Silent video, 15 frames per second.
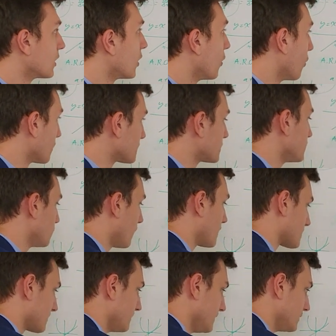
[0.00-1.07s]
Once you
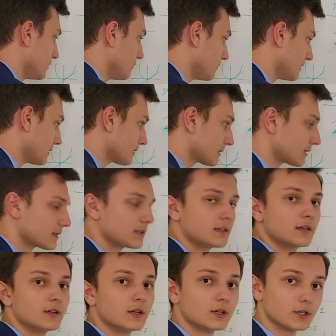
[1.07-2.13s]
watch me do this,
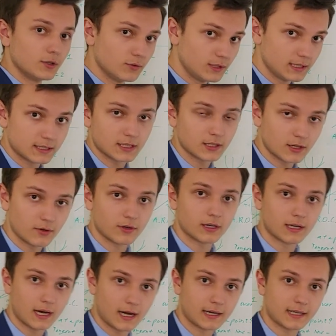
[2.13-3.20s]
you need to go to
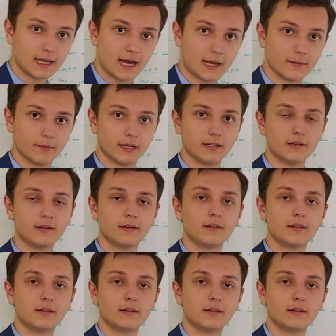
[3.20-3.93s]
Khan Academy,